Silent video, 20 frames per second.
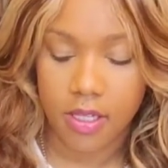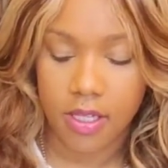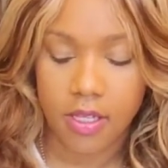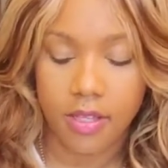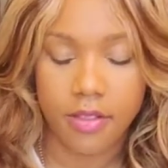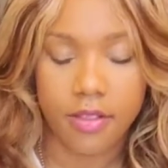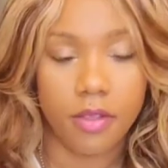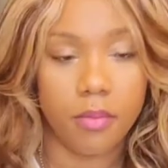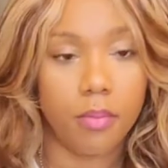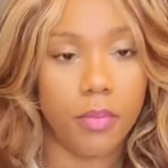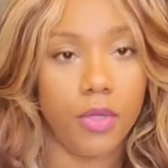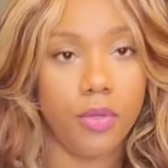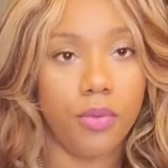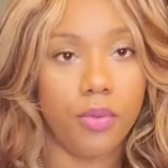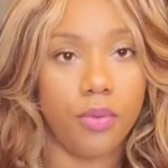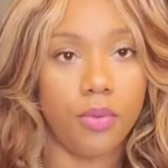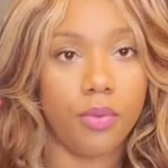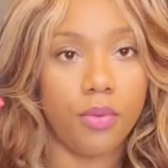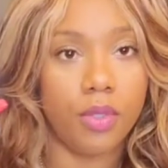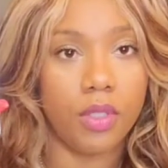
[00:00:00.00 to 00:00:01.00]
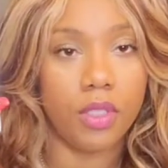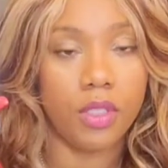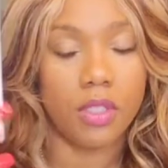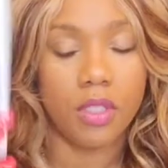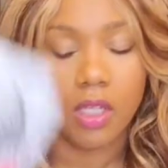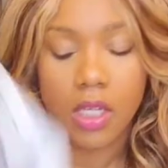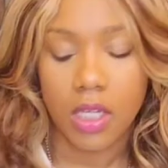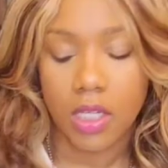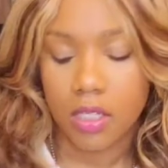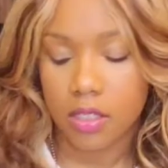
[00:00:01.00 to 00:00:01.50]
The Moon.
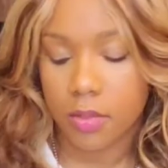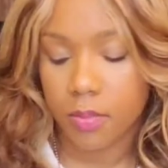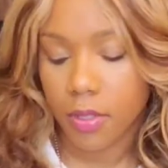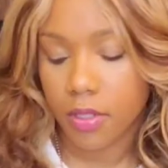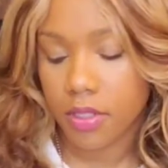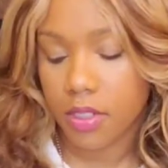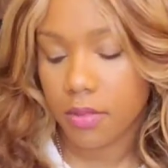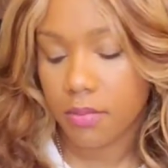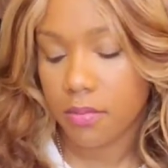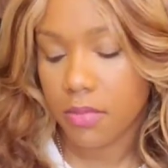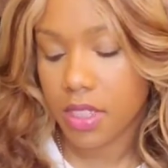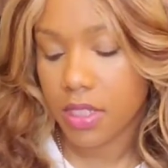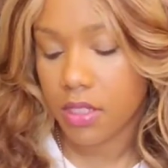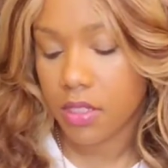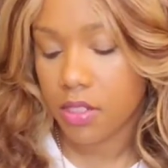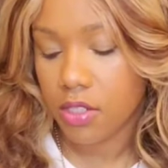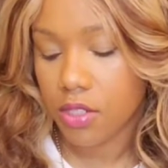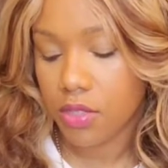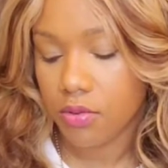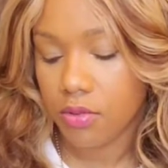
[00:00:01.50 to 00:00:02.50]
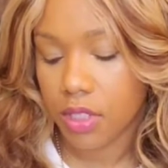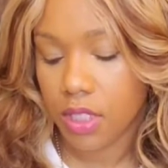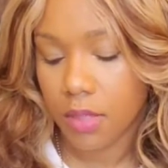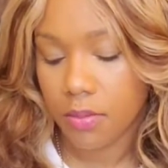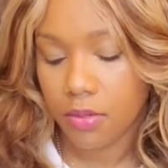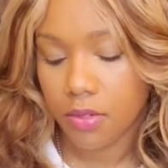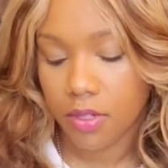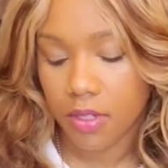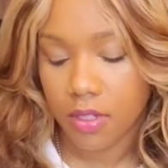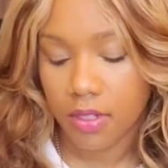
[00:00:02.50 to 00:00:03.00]
This person misses you,
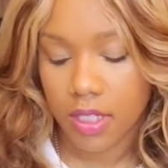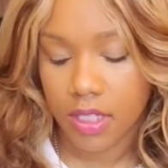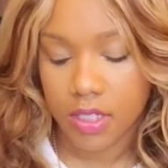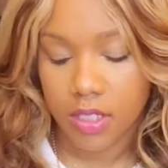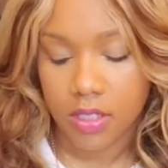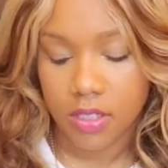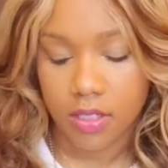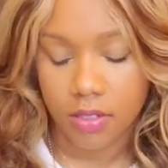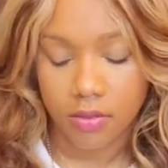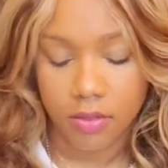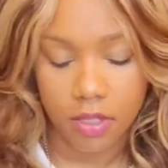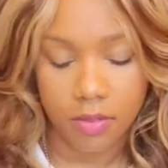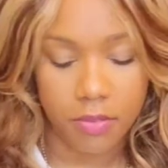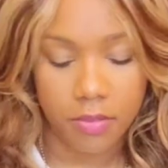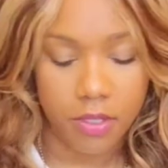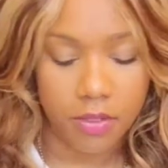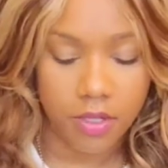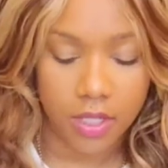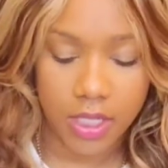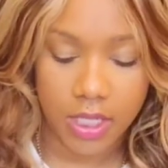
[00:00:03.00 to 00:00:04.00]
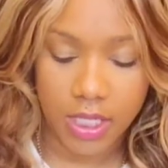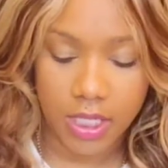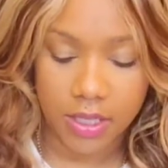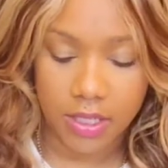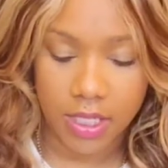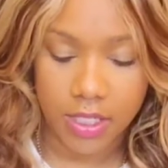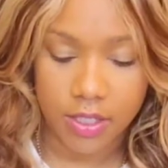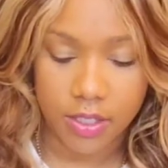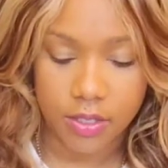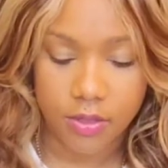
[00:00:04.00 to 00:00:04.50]
Libra. They just don't communicate
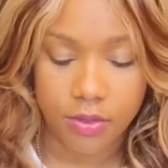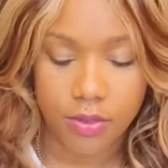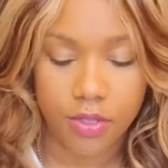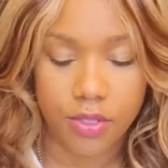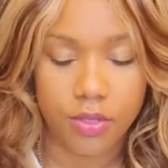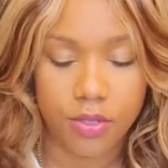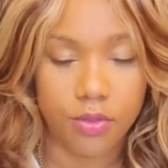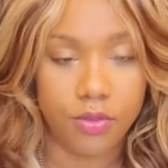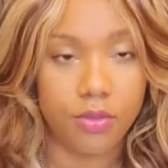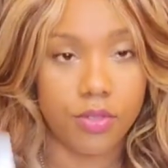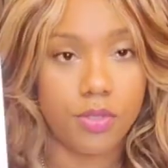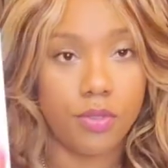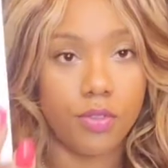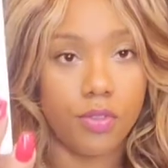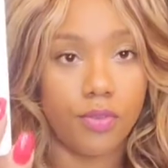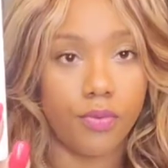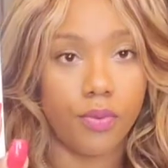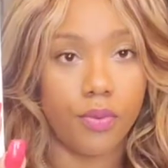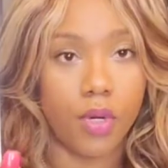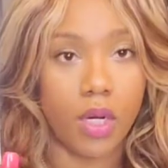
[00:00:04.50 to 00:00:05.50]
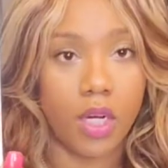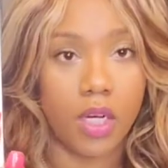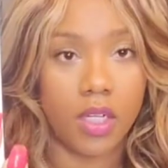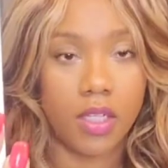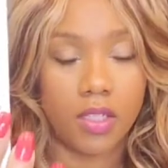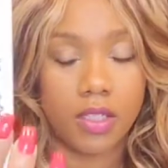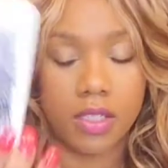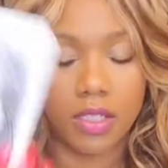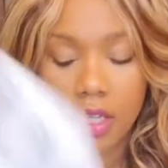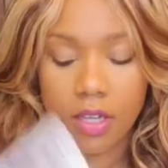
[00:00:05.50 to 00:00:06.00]
that to you. Two of
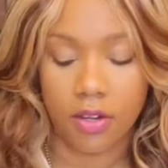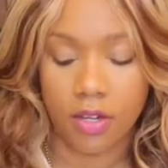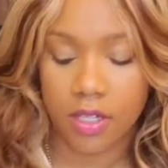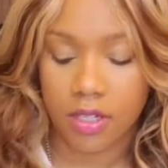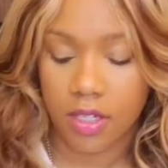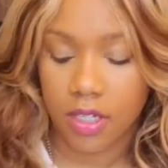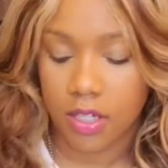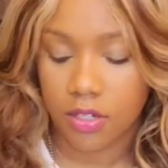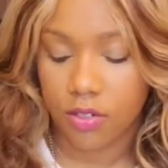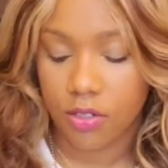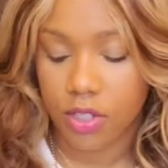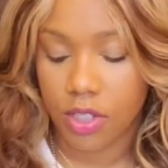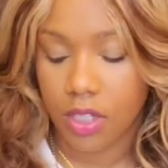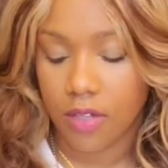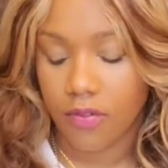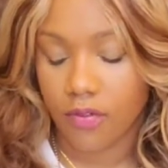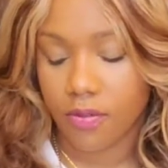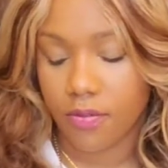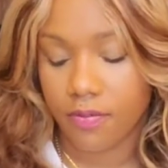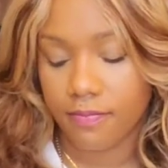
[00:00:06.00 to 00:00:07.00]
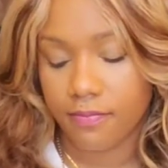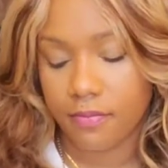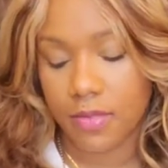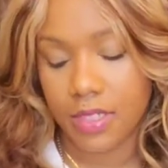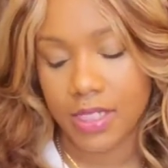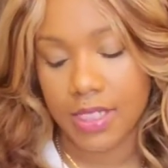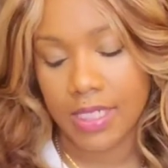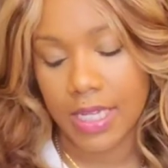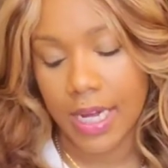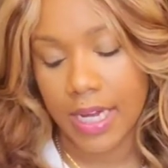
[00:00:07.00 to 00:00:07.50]
Wands. They are in the energy of
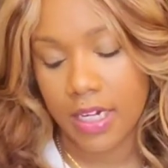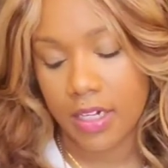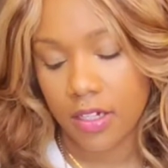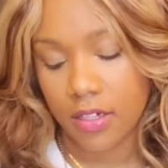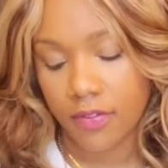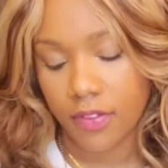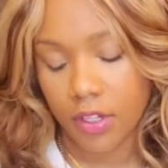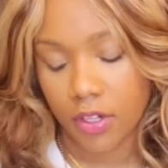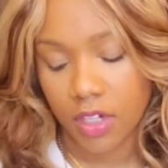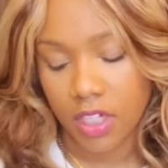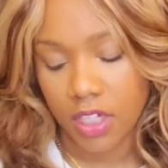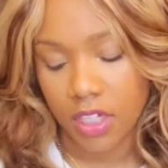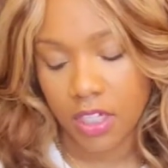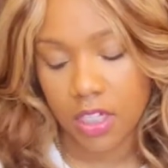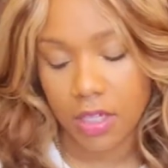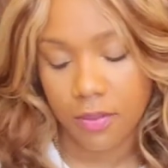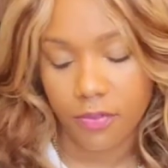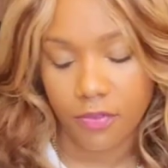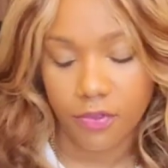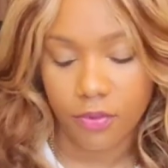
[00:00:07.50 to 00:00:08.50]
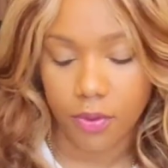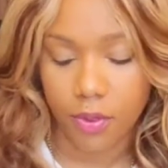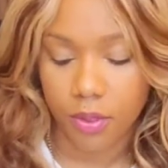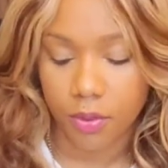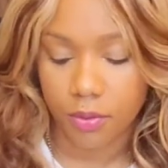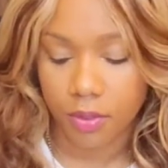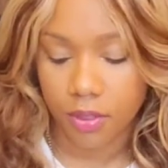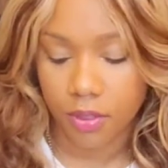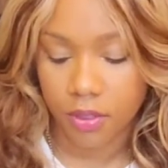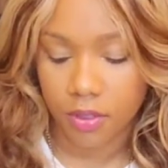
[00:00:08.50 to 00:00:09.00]
deciding if they're going to come
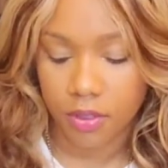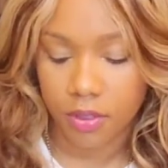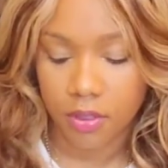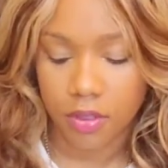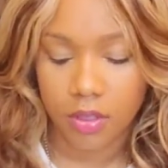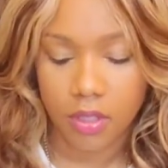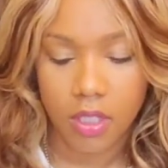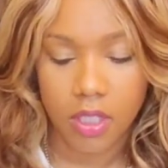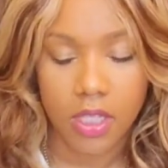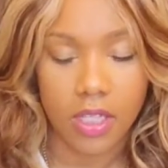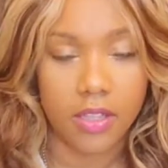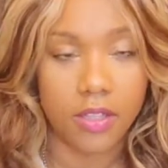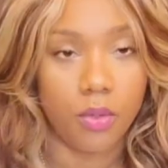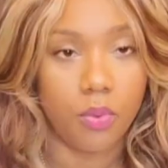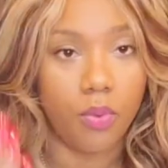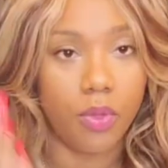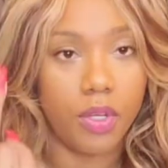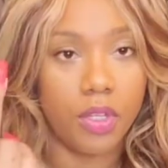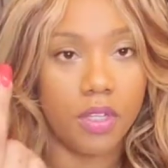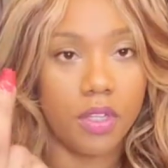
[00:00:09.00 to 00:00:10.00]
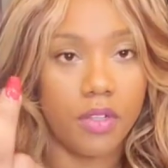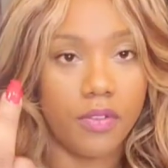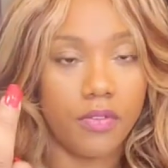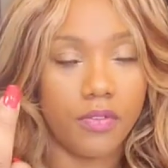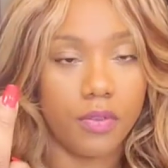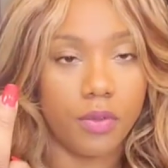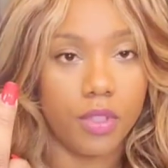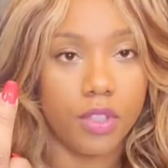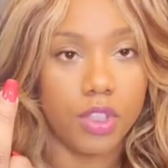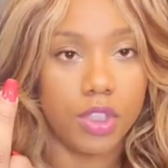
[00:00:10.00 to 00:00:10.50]
forward in the Wheel of
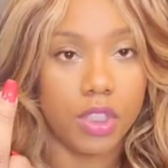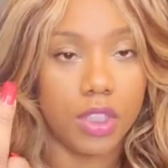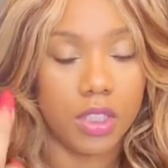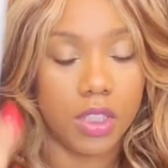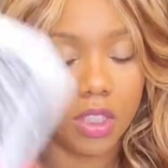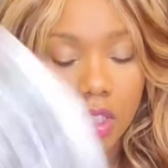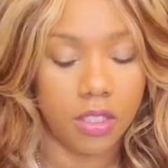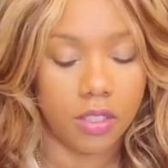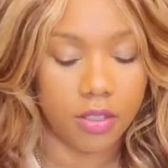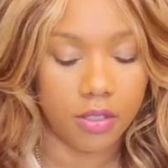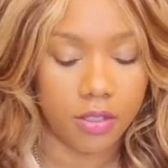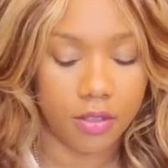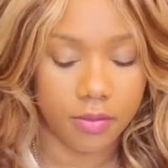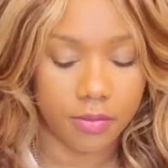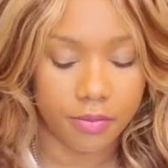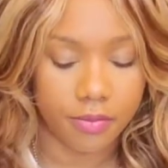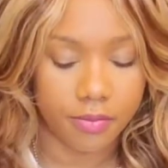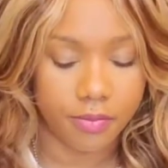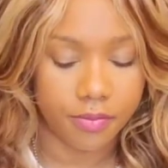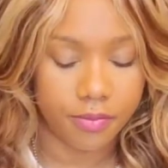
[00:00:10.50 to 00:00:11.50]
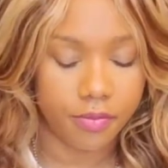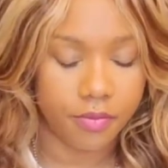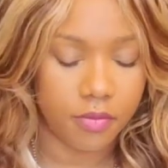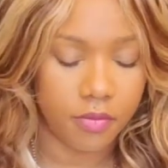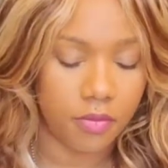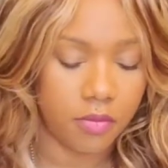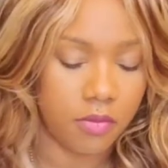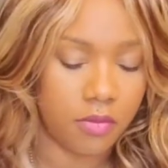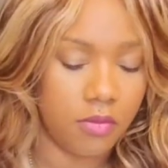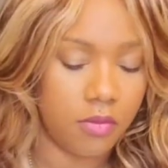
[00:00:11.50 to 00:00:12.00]
Fortune here.
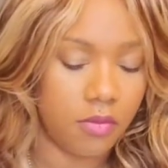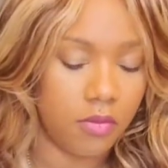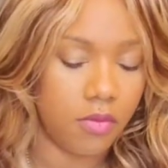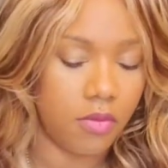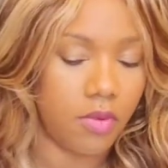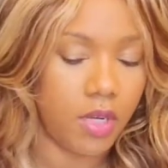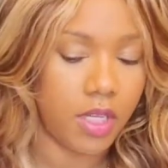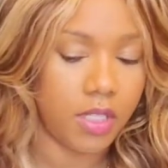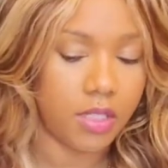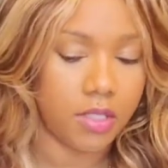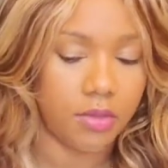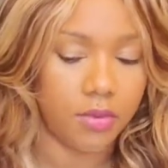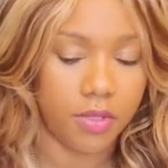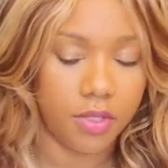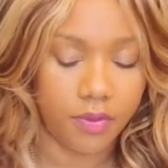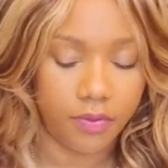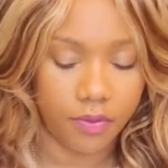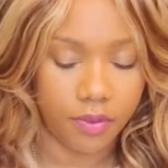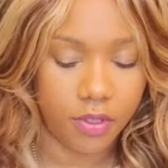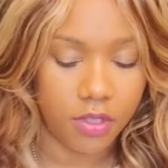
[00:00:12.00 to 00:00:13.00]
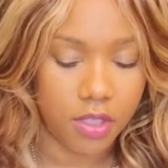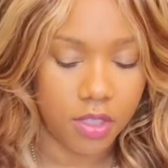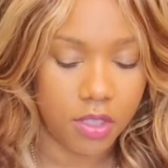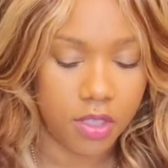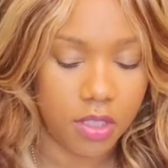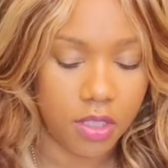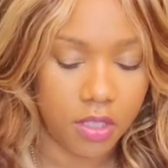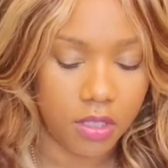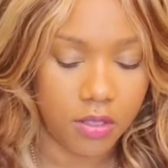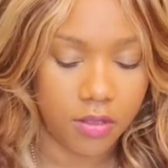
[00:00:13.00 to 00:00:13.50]
Why is the Wheel of Fortune
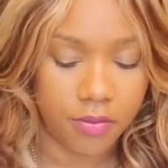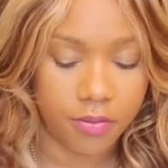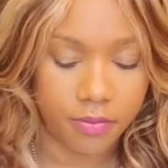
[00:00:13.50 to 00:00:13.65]
here?